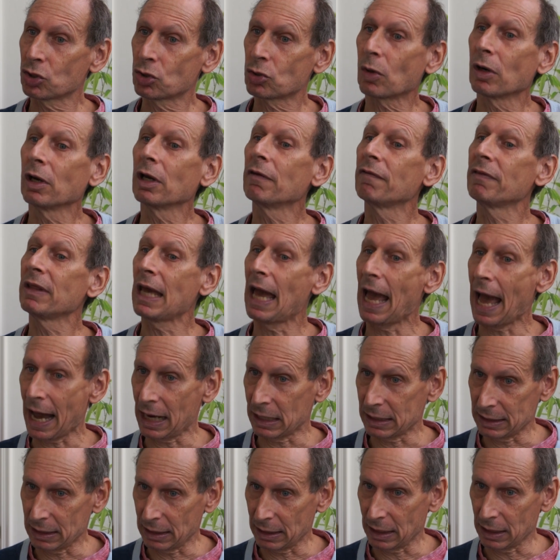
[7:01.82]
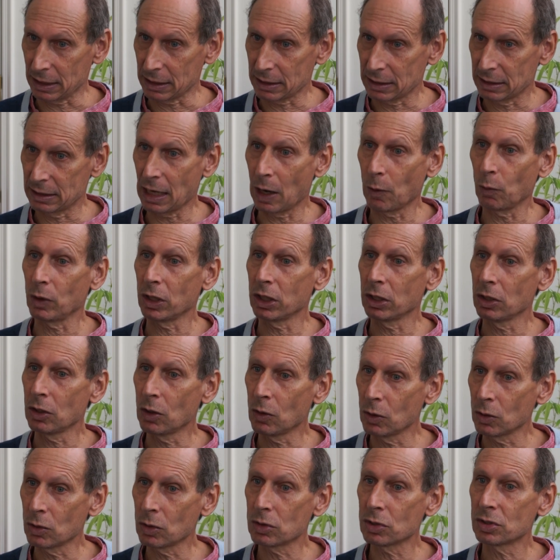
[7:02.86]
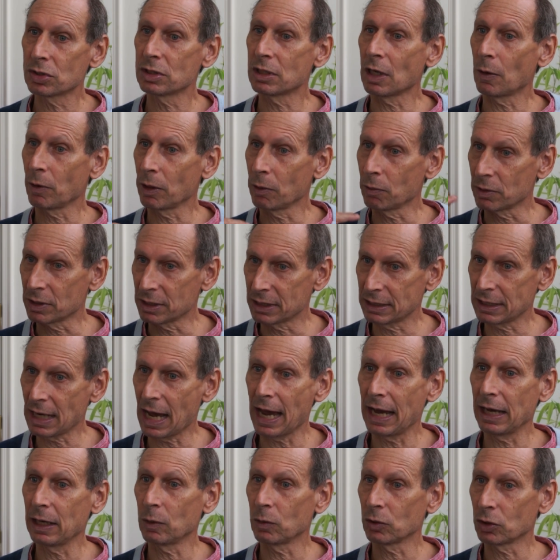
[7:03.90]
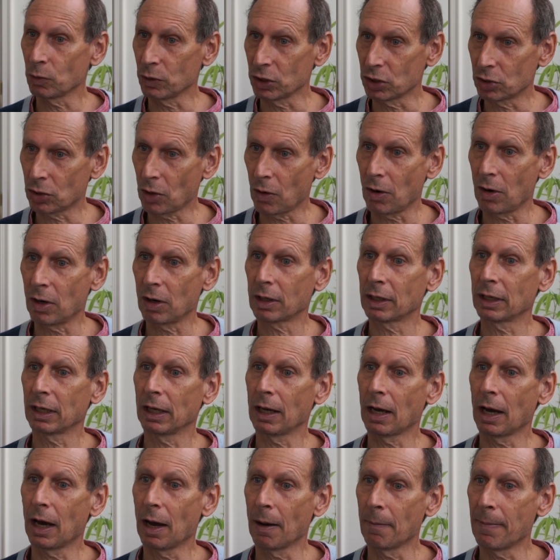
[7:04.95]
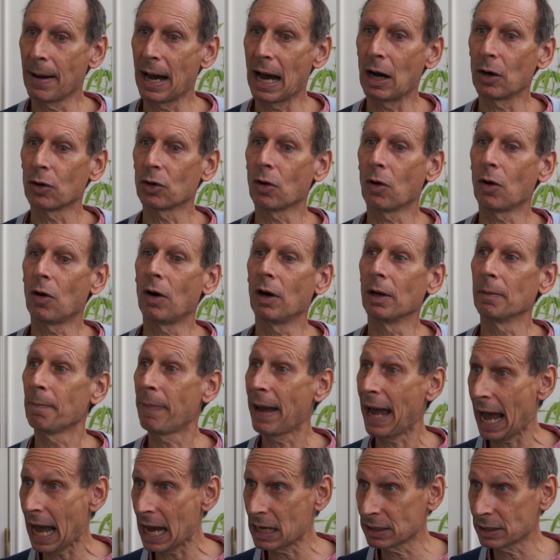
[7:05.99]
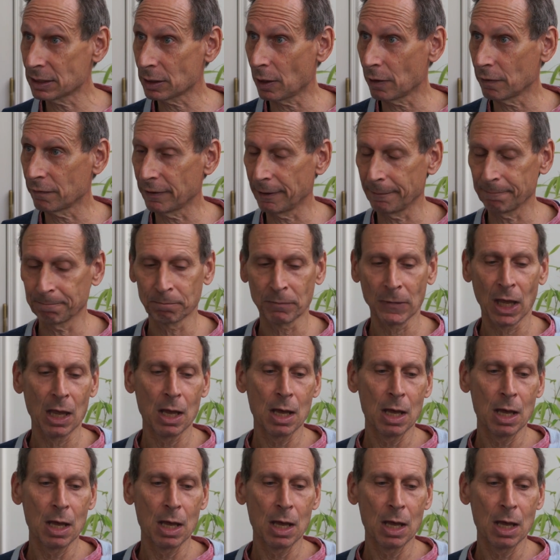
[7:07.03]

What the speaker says: the story of the Exodus that we use, that we recite, we talk about on Passover,